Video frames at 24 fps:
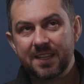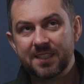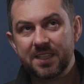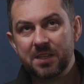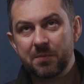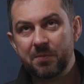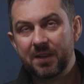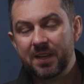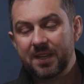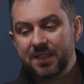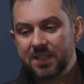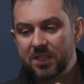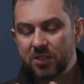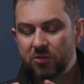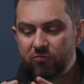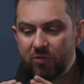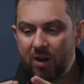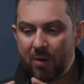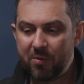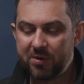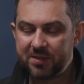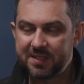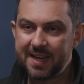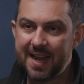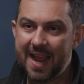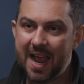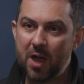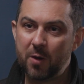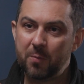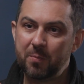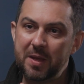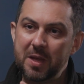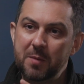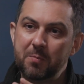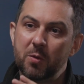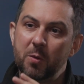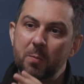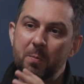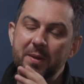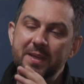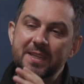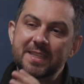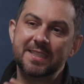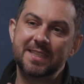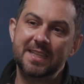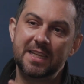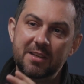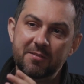it's the ability to represent how people
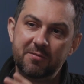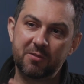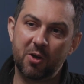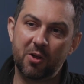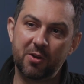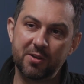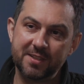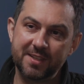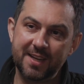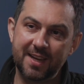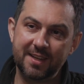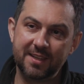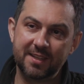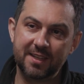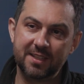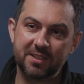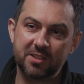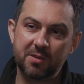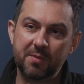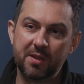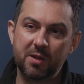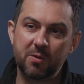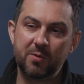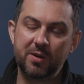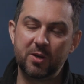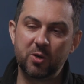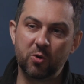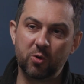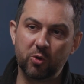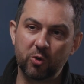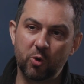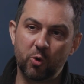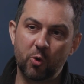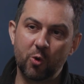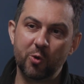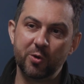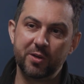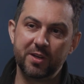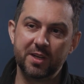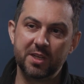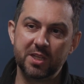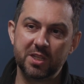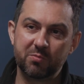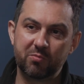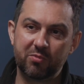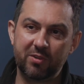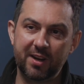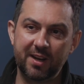perceive content. It's something that we call
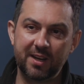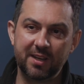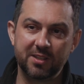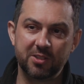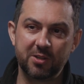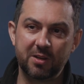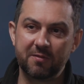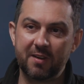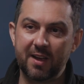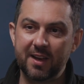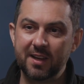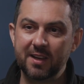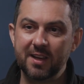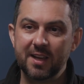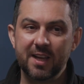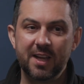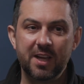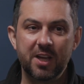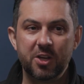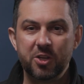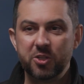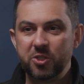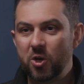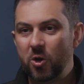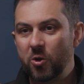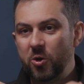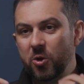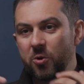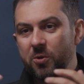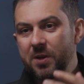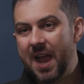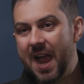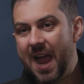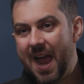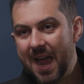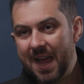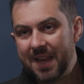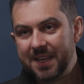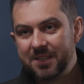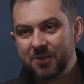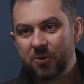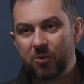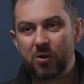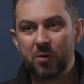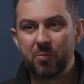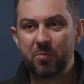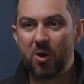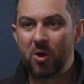audience brain. So if I show you an ad
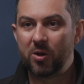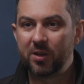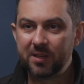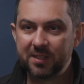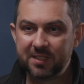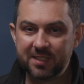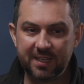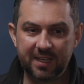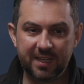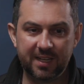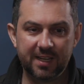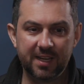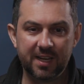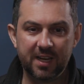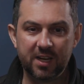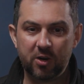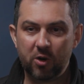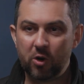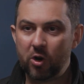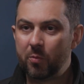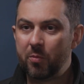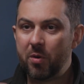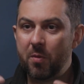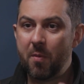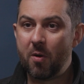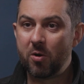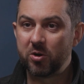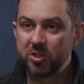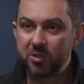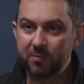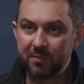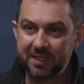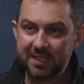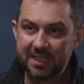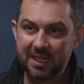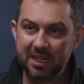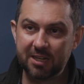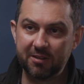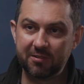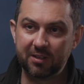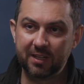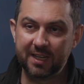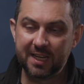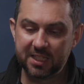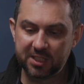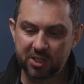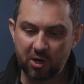or a policy or a promotional material,